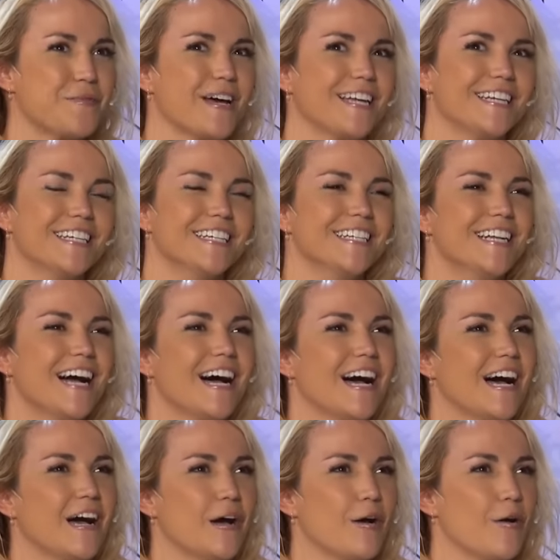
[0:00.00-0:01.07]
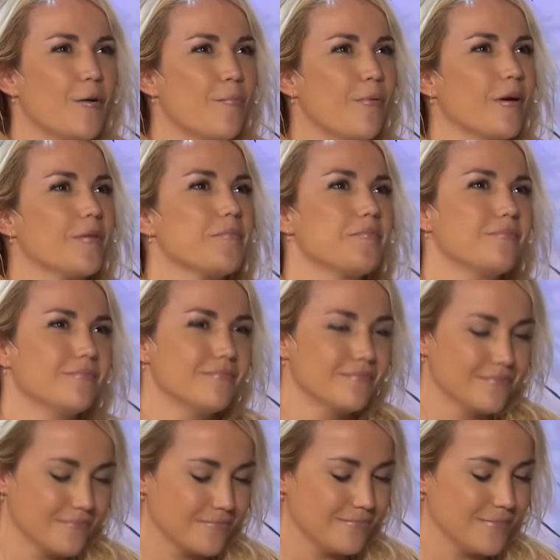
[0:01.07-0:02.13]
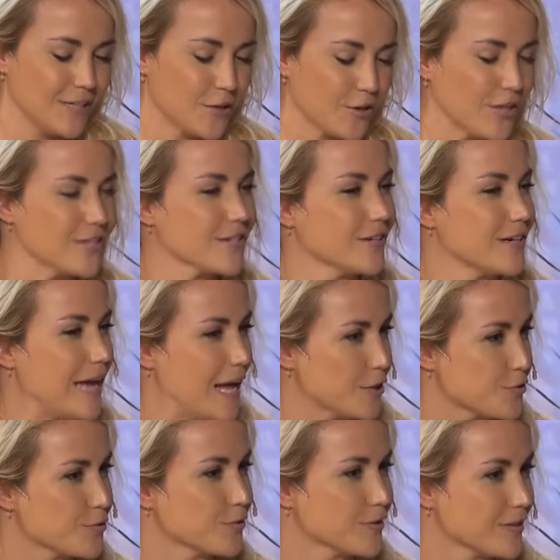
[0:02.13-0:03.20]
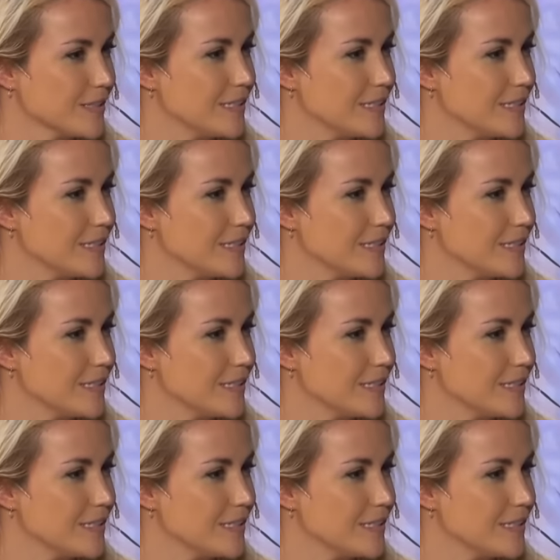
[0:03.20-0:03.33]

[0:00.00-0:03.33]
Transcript: but, uh, but, you know, things that are natural at